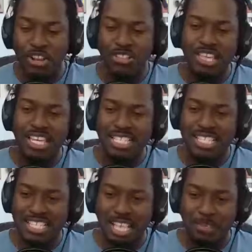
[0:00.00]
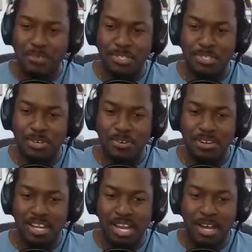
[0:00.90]
things in this episode.
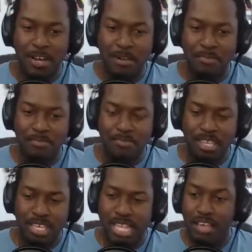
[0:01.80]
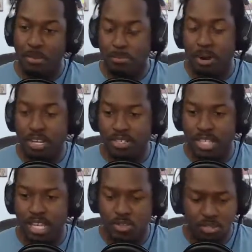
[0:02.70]
Now, the parts
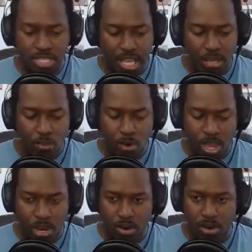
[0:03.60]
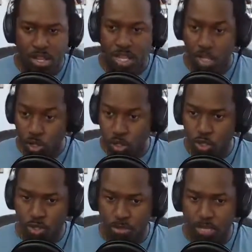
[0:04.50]
that you said were a little
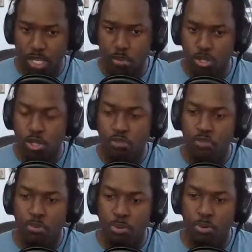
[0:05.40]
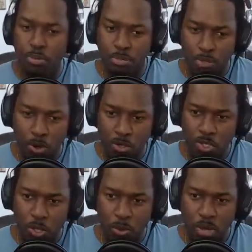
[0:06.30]
slow at the beginning were slow for a purpose, but
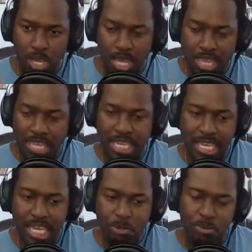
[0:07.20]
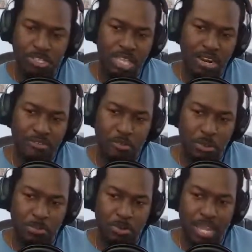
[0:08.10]
also I think was there for
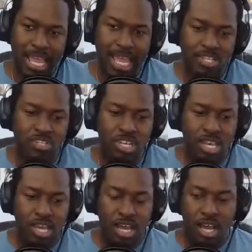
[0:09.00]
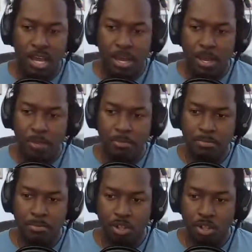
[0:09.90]
people to catch.
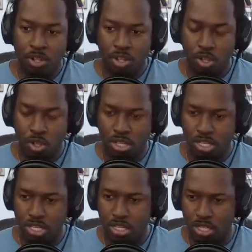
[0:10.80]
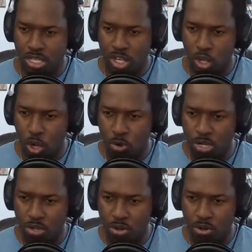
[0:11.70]
Is it
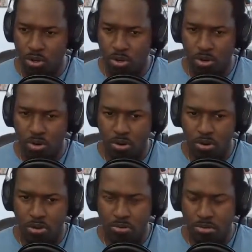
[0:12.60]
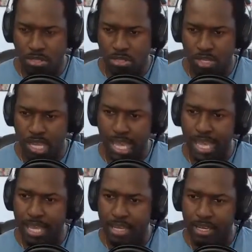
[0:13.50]
Lauren or the
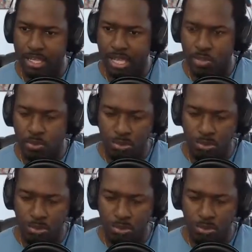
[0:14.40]
guy that's with